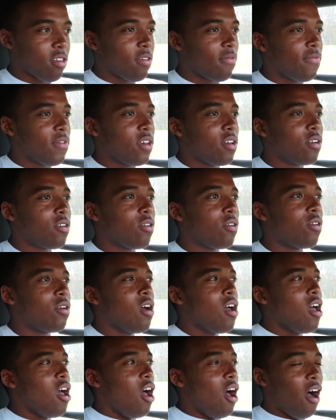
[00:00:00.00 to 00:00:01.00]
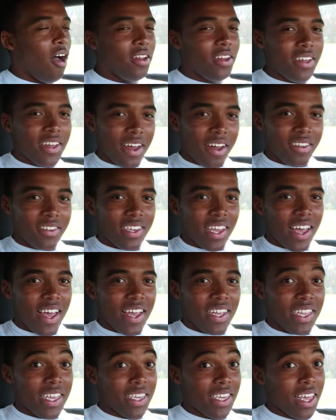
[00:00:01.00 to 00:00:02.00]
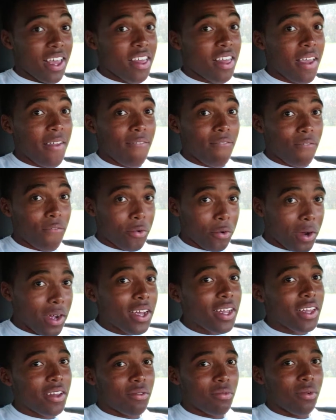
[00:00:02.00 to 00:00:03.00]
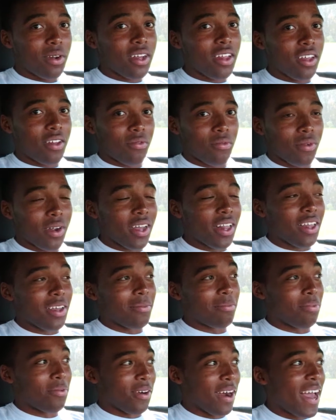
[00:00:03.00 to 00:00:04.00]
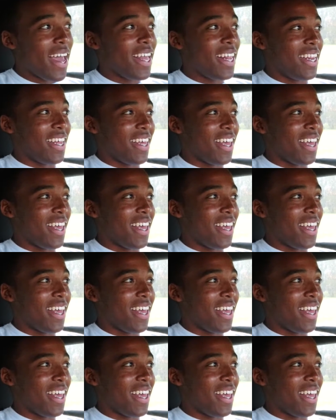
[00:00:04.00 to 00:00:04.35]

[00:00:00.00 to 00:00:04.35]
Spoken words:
of the vehicle. On the outside, this is a really bright